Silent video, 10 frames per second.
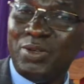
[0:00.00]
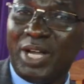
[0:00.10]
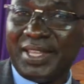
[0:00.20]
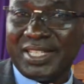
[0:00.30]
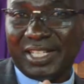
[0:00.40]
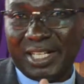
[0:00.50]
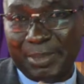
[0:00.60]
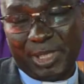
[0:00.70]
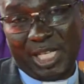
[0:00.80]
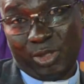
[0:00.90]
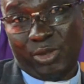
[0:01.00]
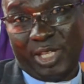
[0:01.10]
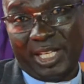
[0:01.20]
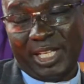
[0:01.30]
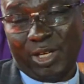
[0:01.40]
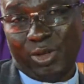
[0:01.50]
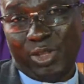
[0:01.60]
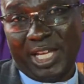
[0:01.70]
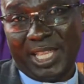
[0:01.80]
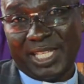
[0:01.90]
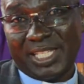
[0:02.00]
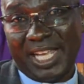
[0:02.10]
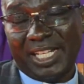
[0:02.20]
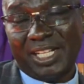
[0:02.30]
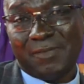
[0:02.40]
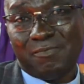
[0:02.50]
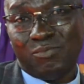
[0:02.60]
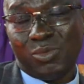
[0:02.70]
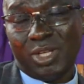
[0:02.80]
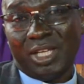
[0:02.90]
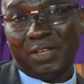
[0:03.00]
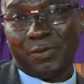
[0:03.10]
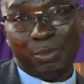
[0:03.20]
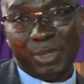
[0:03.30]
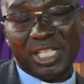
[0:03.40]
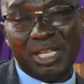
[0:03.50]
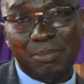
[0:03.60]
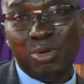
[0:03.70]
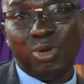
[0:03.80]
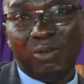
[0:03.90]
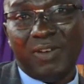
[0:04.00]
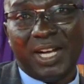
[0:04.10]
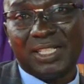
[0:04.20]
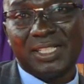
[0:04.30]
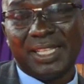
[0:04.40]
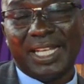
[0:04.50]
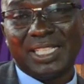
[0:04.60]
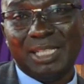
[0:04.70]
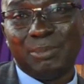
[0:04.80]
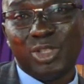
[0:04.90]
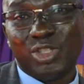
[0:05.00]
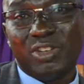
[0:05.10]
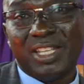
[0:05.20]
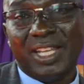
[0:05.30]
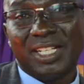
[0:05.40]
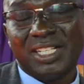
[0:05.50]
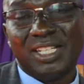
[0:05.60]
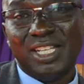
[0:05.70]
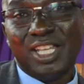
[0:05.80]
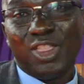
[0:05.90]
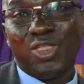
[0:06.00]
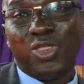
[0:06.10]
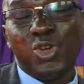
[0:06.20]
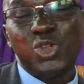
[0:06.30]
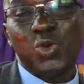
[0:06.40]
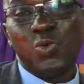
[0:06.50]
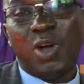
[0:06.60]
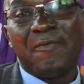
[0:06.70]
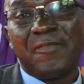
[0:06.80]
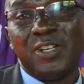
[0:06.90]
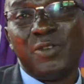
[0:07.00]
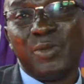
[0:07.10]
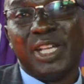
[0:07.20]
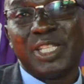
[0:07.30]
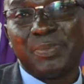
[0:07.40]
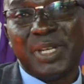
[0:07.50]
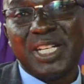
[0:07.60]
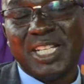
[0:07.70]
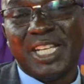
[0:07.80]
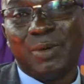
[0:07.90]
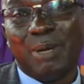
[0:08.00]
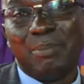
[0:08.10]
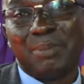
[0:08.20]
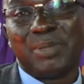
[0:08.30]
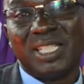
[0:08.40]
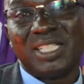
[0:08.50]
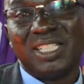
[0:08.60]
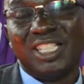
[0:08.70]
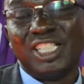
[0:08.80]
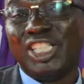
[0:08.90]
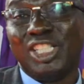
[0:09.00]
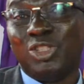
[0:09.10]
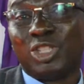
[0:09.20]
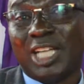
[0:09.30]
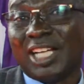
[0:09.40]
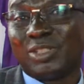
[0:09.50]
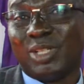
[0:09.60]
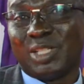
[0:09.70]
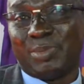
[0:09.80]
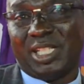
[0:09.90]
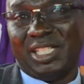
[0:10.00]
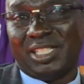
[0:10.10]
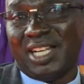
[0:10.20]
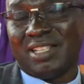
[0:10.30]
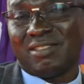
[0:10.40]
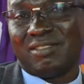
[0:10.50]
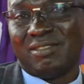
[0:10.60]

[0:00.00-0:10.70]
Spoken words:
you other scriptures on the other side from the same book of Acts that demonstrate that those who are filled with the Spirit and were baptized did not actually speak in tongues.